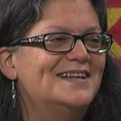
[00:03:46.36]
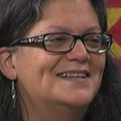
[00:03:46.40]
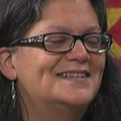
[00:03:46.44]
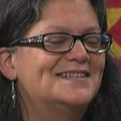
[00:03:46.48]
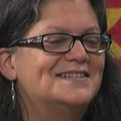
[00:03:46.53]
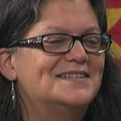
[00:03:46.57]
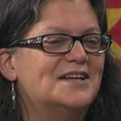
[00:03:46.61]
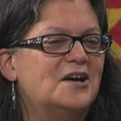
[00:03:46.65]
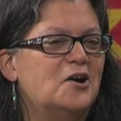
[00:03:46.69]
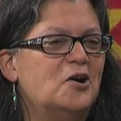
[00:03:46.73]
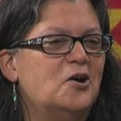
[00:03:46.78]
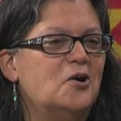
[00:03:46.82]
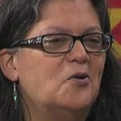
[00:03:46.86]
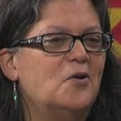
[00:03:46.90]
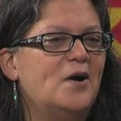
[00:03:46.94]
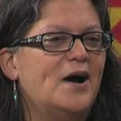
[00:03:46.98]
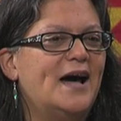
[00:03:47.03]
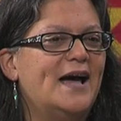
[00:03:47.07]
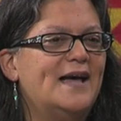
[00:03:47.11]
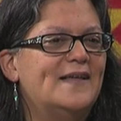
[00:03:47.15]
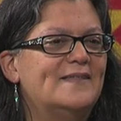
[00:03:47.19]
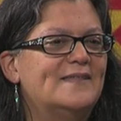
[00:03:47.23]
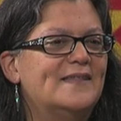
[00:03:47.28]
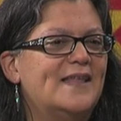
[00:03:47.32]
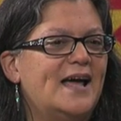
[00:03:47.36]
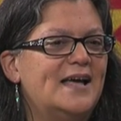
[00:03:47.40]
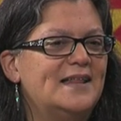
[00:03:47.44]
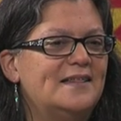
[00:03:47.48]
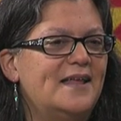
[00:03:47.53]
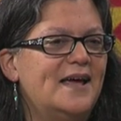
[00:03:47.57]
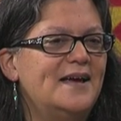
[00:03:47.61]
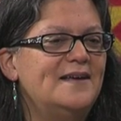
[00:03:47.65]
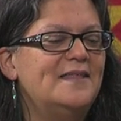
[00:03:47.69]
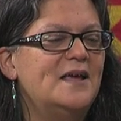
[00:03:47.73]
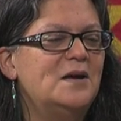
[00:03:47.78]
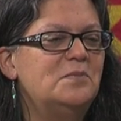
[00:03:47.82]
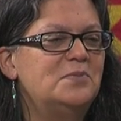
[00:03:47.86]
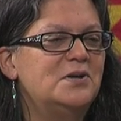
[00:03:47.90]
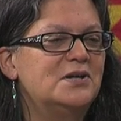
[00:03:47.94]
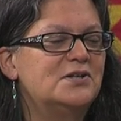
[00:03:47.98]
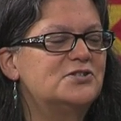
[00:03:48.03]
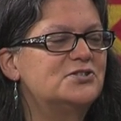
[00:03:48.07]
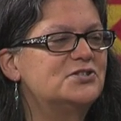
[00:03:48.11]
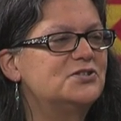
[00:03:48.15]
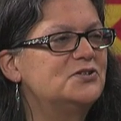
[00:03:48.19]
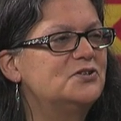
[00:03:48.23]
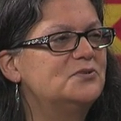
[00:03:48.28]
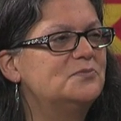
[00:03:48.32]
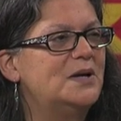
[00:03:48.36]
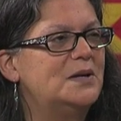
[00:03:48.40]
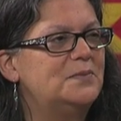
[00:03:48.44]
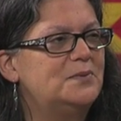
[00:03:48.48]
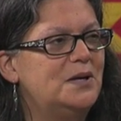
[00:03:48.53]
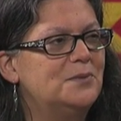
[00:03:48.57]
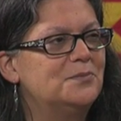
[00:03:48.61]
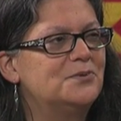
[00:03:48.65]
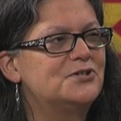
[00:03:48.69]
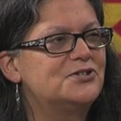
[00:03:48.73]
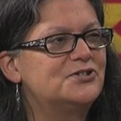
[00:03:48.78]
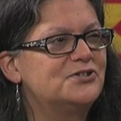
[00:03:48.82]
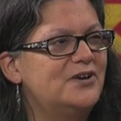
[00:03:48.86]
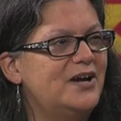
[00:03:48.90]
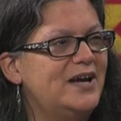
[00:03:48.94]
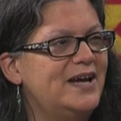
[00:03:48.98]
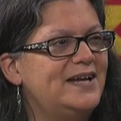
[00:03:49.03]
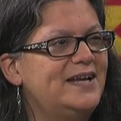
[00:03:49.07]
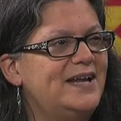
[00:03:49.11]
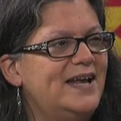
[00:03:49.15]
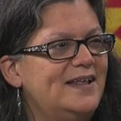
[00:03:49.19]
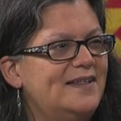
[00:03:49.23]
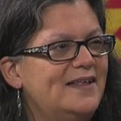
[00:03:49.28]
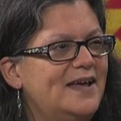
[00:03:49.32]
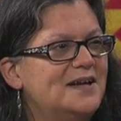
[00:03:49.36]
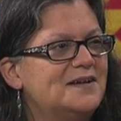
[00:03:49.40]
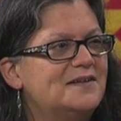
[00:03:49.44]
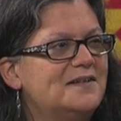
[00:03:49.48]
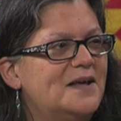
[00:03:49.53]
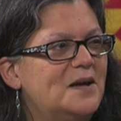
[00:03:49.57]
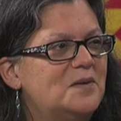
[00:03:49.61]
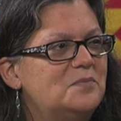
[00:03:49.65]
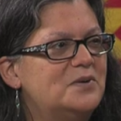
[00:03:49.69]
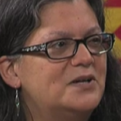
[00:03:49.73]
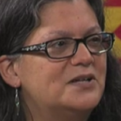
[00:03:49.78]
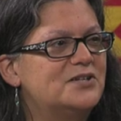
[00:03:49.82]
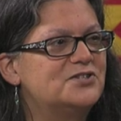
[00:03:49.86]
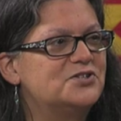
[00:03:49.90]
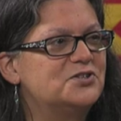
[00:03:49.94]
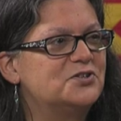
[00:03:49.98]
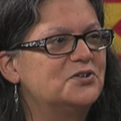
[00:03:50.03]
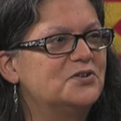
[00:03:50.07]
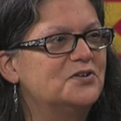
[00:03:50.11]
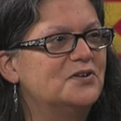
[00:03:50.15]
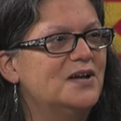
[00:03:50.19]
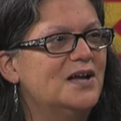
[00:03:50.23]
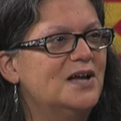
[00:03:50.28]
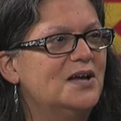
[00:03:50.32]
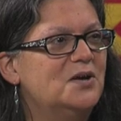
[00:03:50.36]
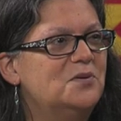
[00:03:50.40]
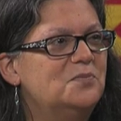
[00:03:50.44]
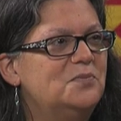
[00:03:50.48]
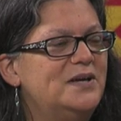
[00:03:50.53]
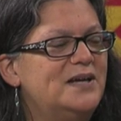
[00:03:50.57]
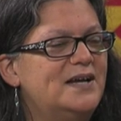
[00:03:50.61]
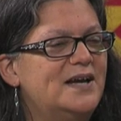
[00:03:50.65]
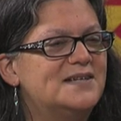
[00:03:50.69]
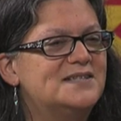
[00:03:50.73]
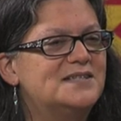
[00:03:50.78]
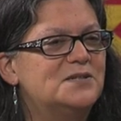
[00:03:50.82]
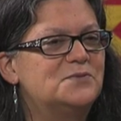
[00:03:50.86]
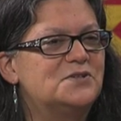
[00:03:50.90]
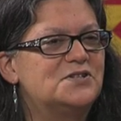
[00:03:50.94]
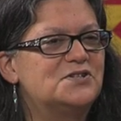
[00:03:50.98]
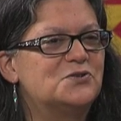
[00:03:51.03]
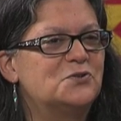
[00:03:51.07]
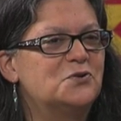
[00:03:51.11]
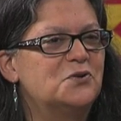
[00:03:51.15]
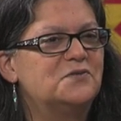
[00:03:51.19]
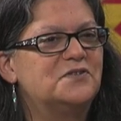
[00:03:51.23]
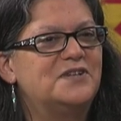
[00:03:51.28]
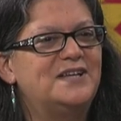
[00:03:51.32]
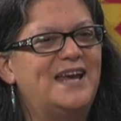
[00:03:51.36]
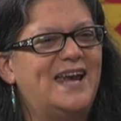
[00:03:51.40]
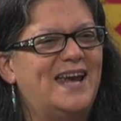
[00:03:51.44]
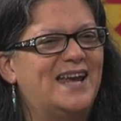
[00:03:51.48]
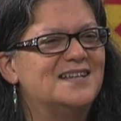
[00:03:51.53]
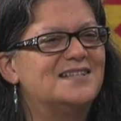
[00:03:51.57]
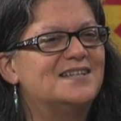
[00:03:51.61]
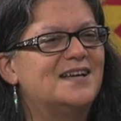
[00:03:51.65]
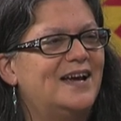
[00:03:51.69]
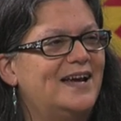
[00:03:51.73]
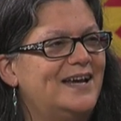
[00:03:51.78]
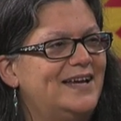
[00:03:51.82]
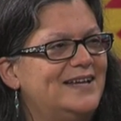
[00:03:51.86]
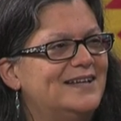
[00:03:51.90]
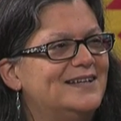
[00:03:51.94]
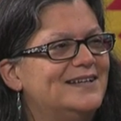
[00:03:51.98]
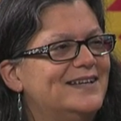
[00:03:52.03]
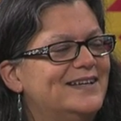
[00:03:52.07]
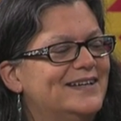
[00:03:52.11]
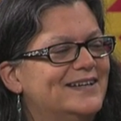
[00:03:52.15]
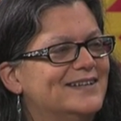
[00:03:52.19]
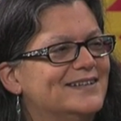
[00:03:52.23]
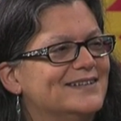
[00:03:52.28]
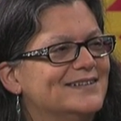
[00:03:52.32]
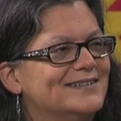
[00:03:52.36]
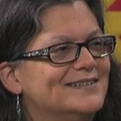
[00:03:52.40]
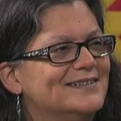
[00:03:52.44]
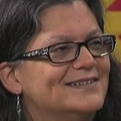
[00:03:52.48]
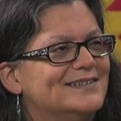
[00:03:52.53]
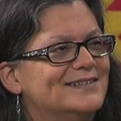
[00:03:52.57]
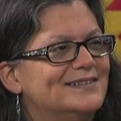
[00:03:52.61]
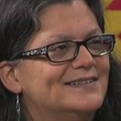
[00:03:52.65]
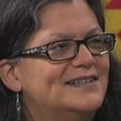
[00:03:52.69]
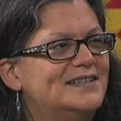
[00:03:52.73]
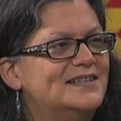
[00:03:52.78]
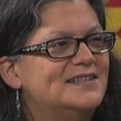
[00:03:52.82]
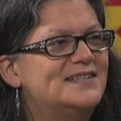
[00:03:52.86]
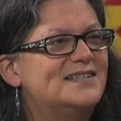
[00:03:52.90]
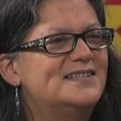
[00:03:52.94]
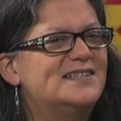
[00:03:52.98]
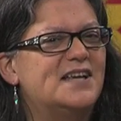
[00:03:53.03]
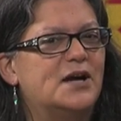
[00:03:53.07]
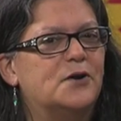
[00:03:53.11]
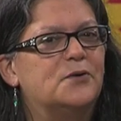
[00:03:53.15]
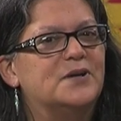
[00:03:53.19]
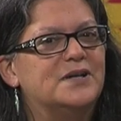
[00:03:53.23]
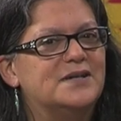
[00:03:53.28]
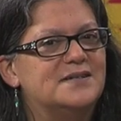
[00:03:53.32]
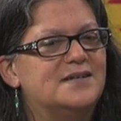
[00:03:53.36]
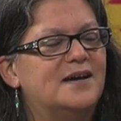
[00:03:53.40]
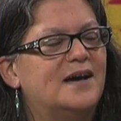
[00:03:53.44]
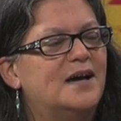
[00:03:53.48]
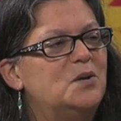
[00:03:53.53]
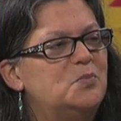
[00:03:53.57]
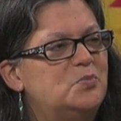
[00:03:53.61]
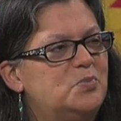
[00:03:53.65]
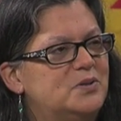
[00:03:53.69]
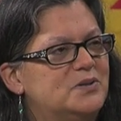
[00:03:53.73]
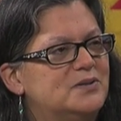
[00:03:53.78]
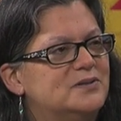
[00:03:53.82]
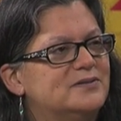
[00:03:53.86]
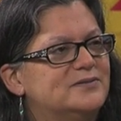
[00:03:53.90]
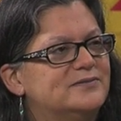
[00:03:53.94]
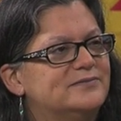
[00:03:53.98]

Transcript: So I liked that picture. My publisher, Heyday, liked that picture because it was sort of the anti-Indian mm-hmm. stereotype.